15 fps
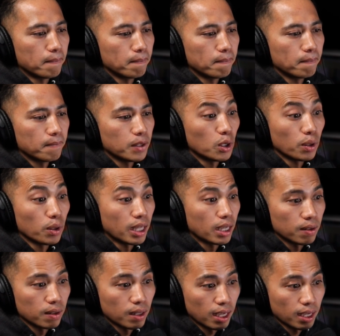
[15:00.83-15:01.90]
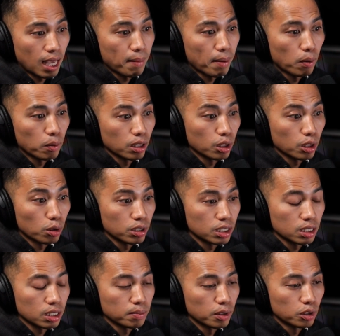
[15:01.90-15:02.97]
you know, they came out with a
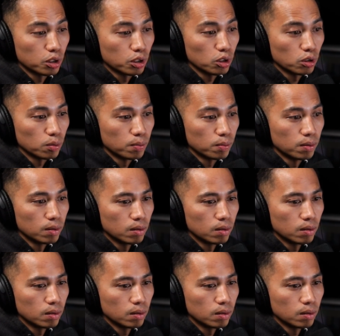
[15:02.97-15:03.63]
36 mil tube,